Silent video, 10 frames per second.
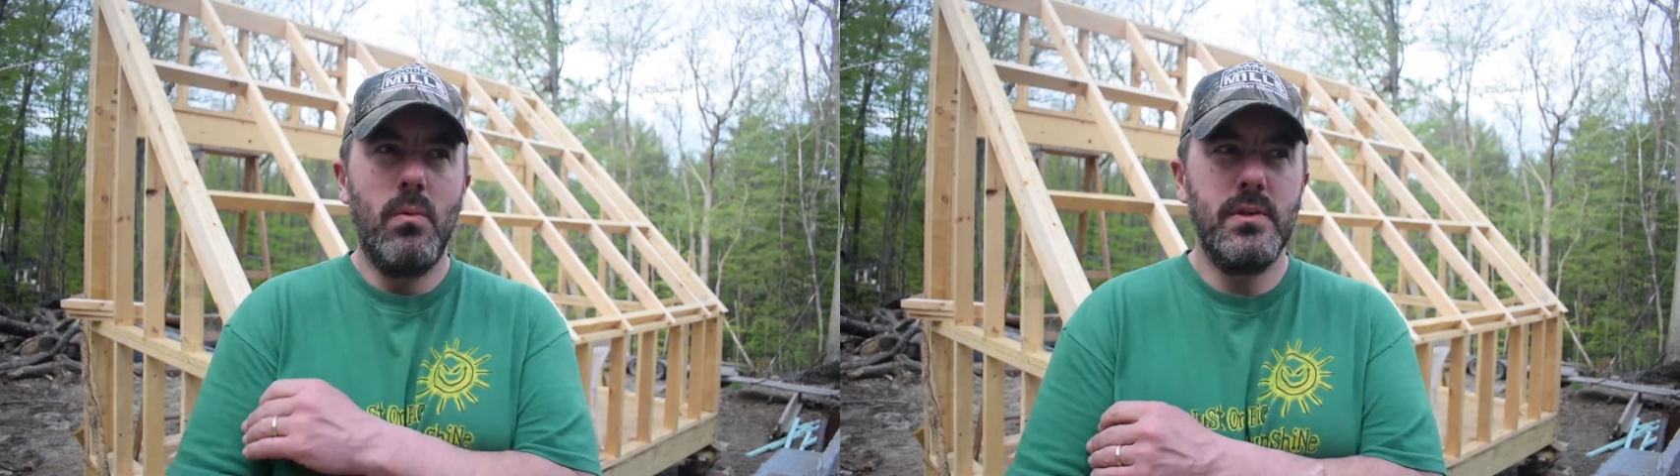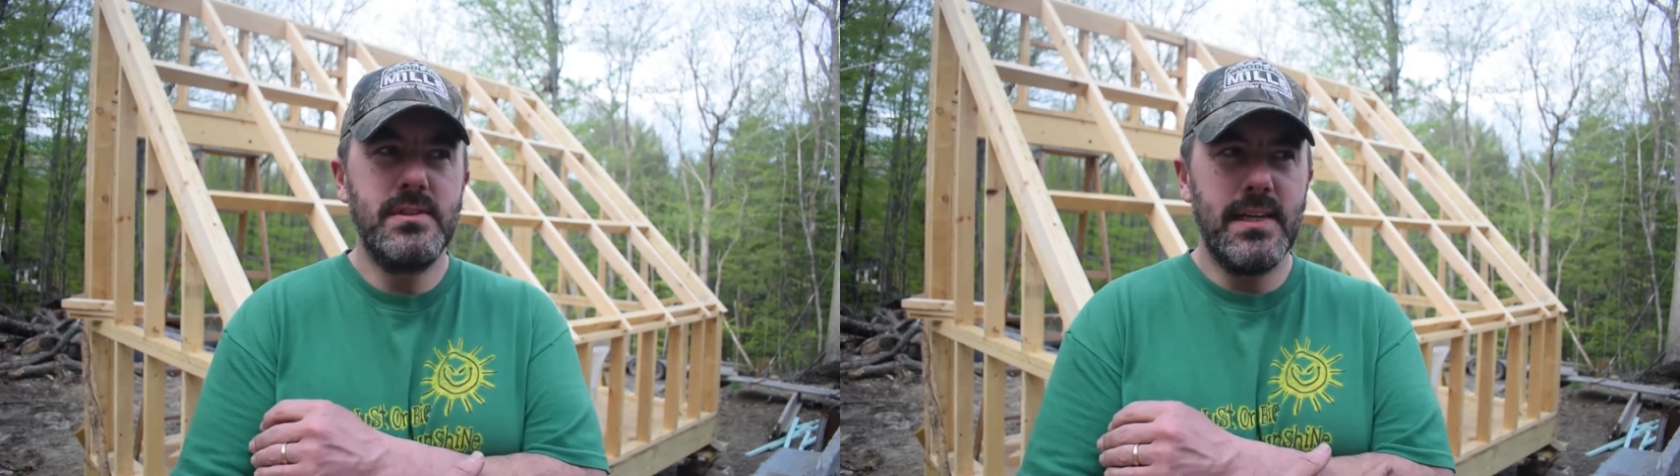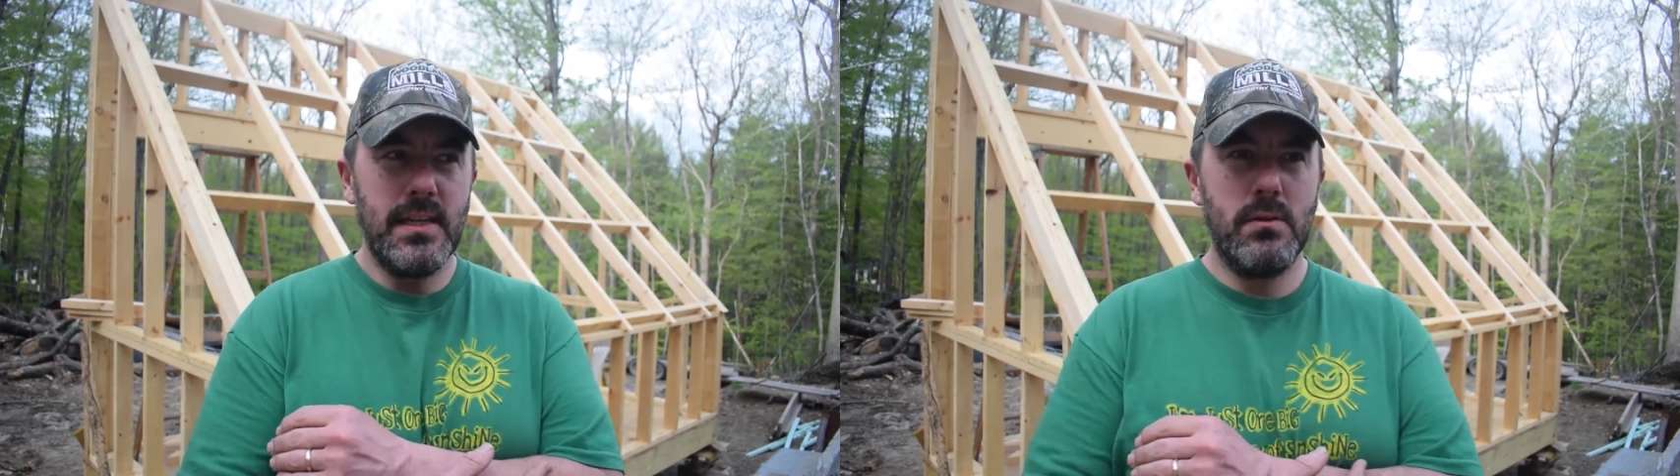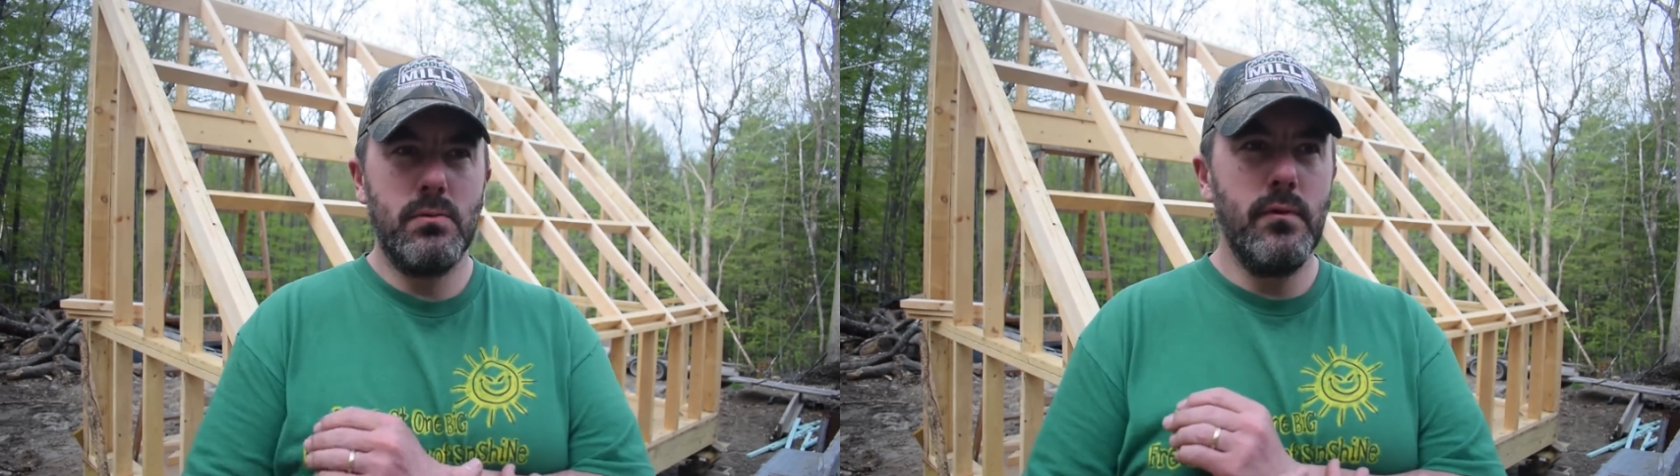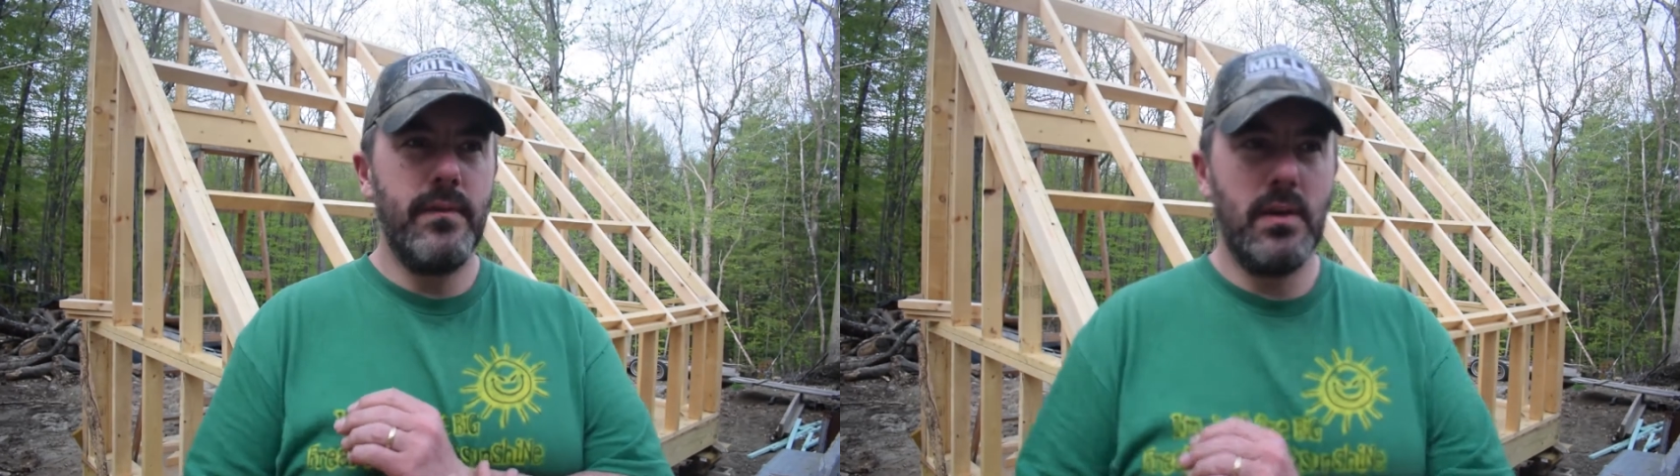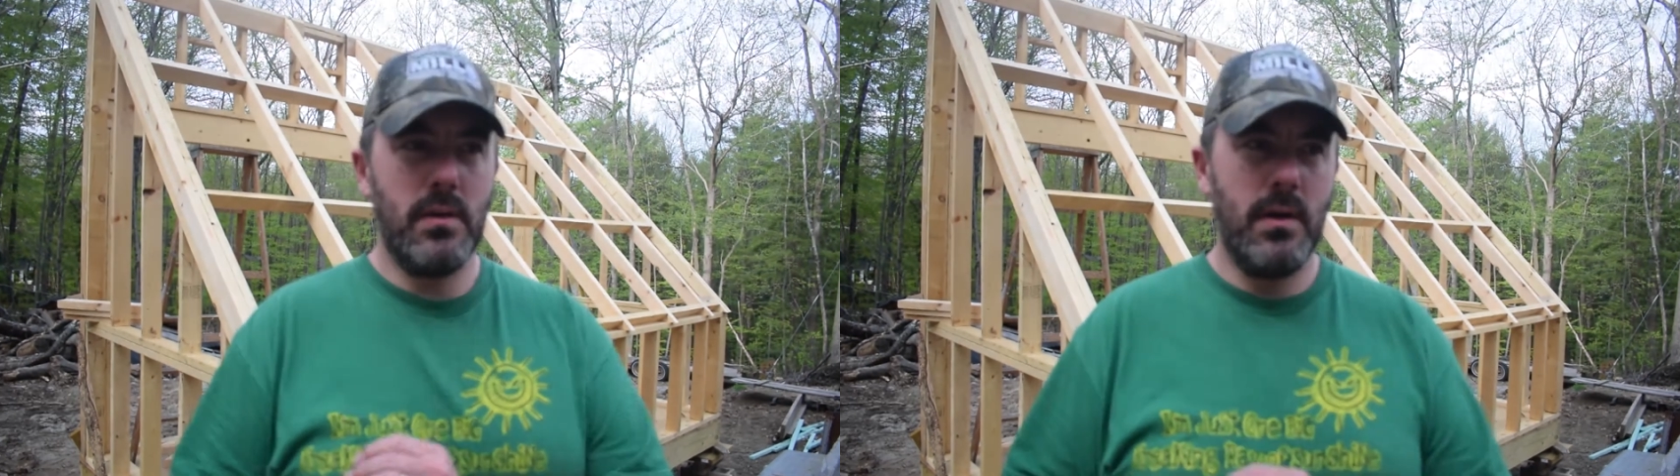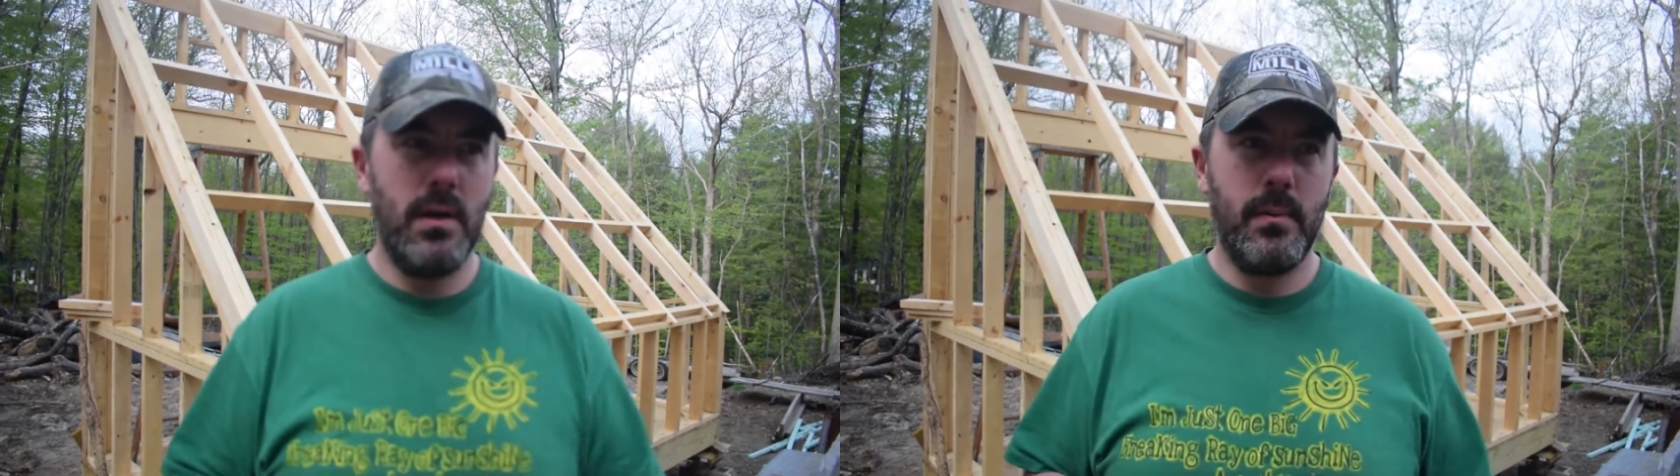Once I get the roofing on,